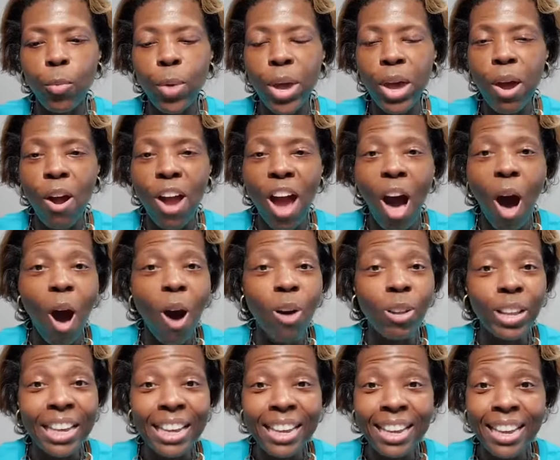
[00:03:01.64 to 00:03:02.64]
we are
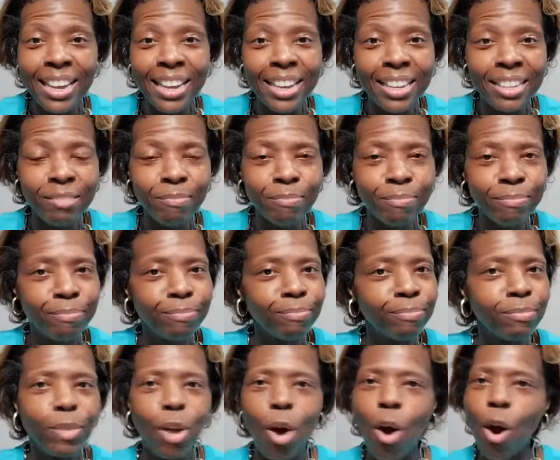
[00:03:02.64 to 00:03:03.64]
all in
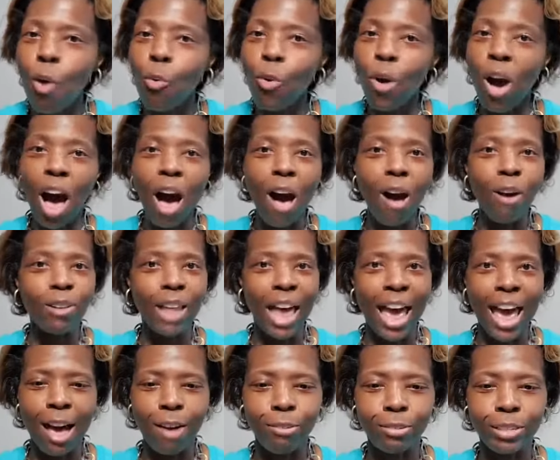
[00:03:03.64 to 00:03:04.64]
or we're all
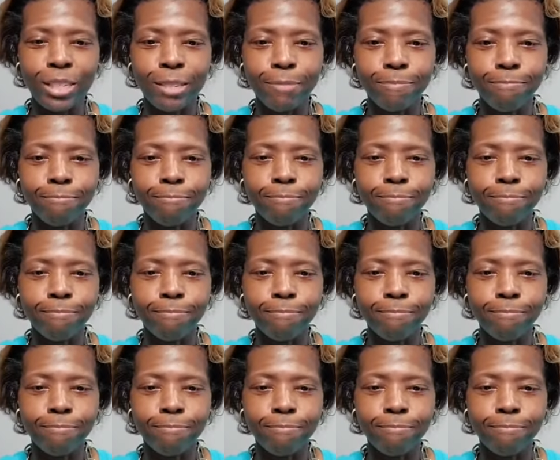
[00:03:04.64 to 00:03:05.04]
out.